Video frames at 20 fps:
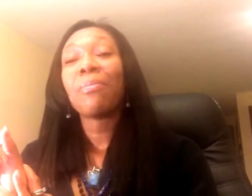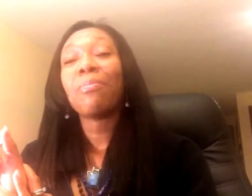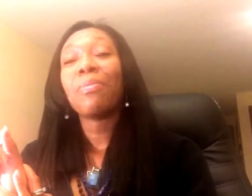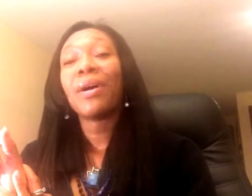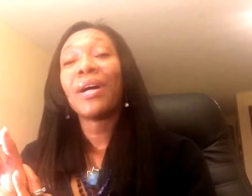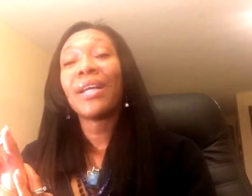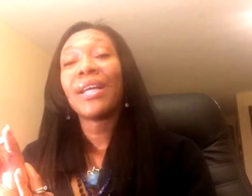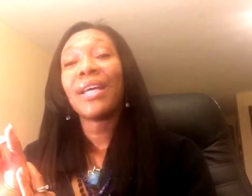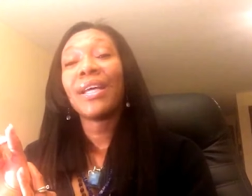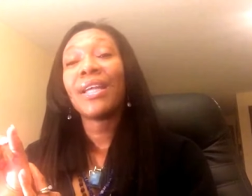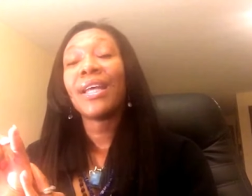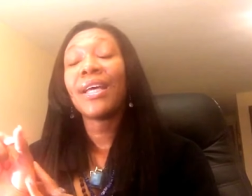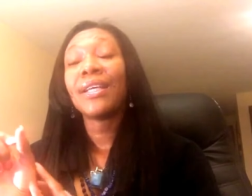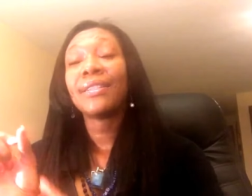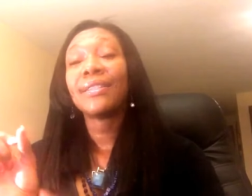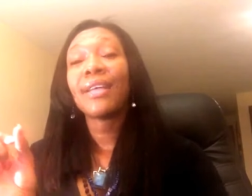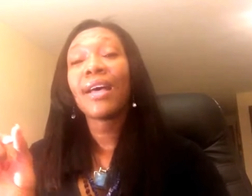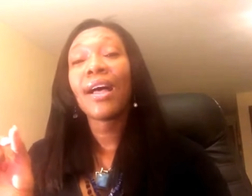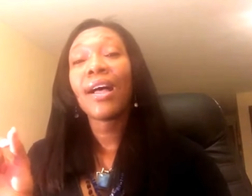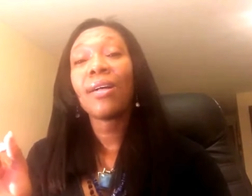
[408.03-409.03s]
but it
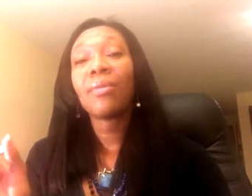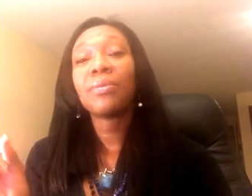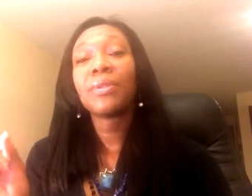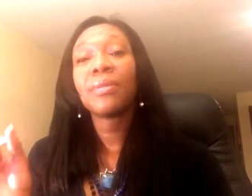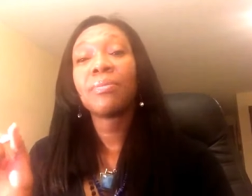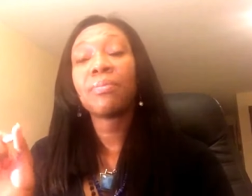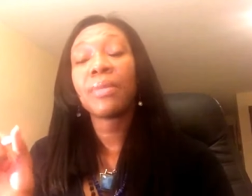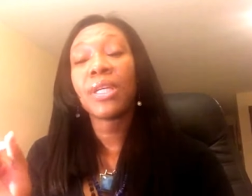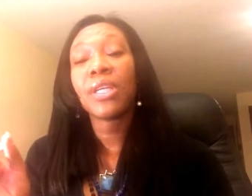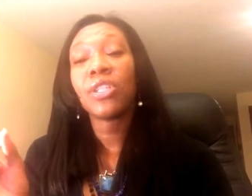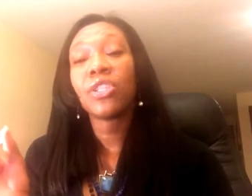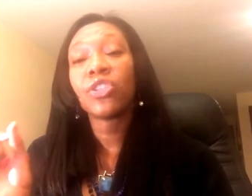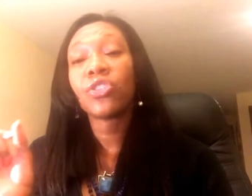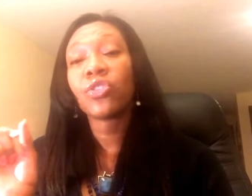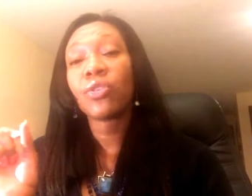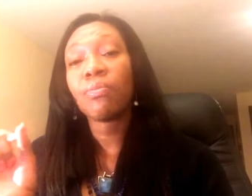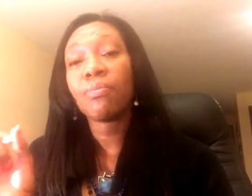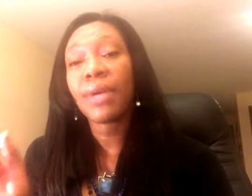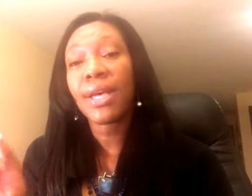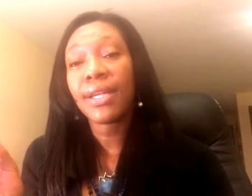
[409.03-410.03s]
has helped me
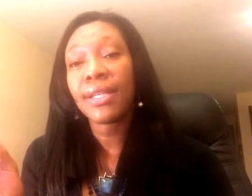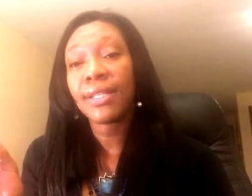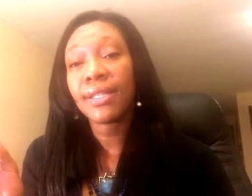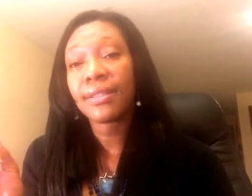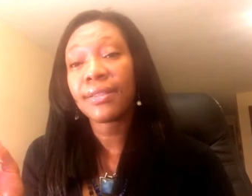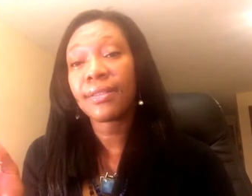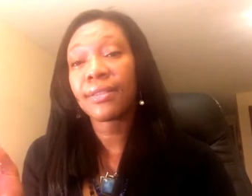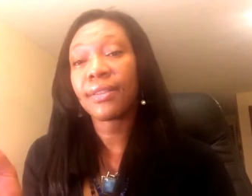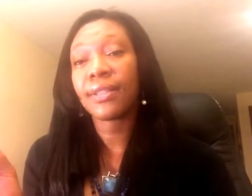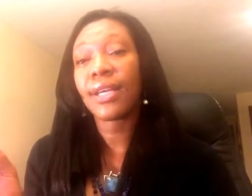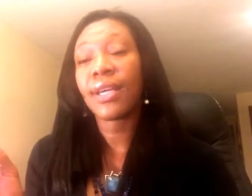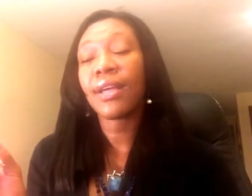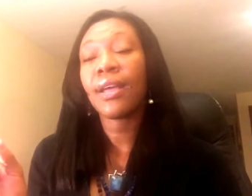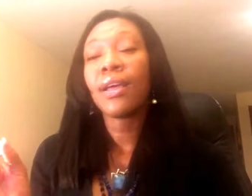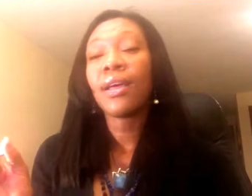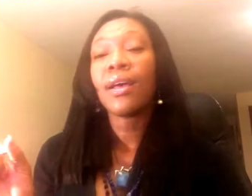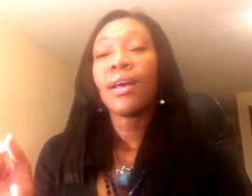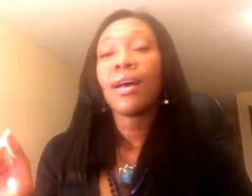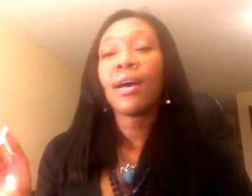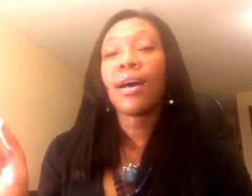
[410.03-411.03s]
tremendously
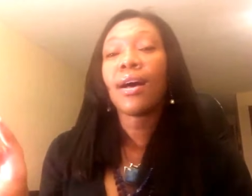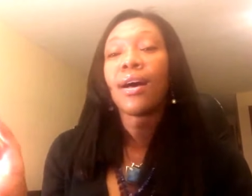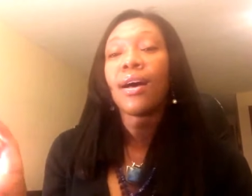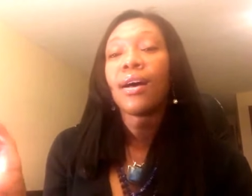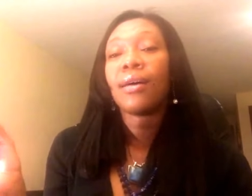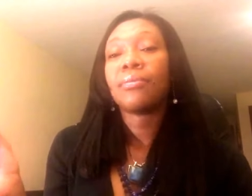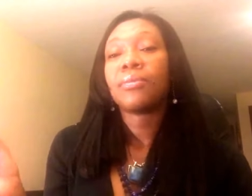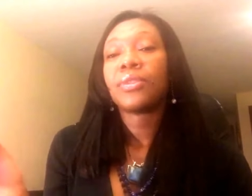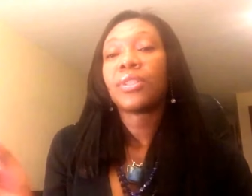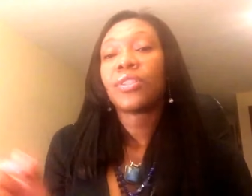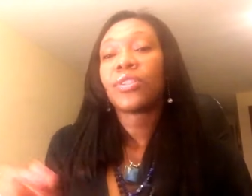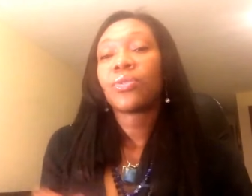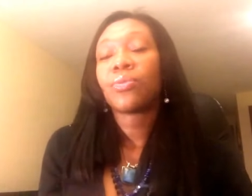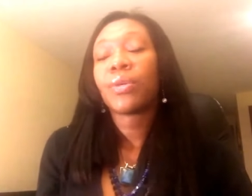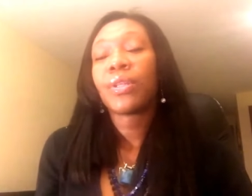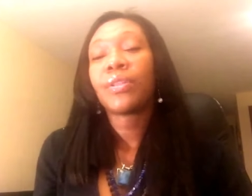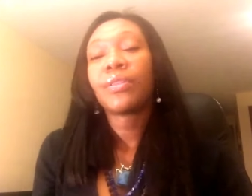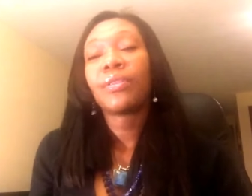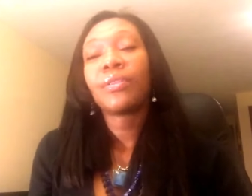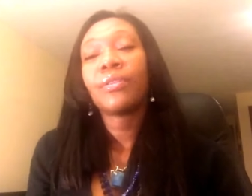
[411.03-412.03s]
um, just
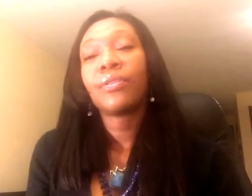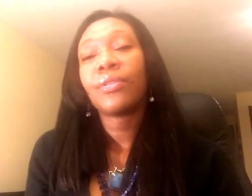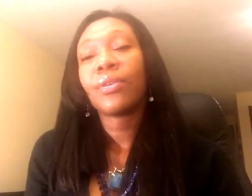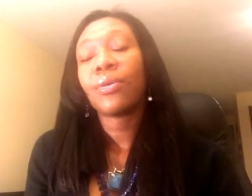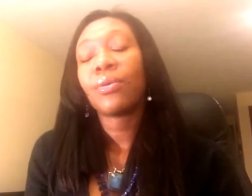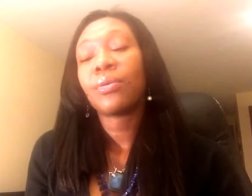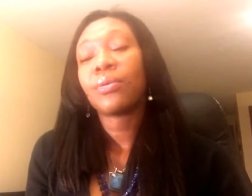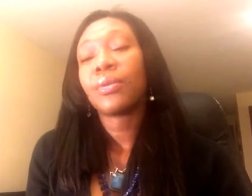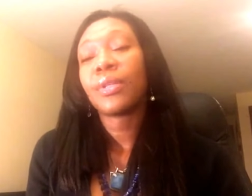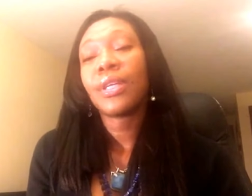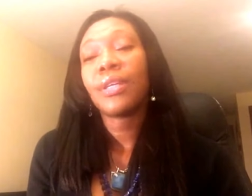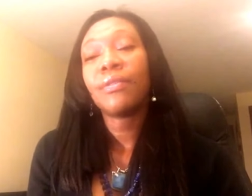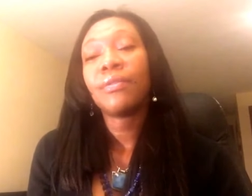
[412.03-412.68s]
with those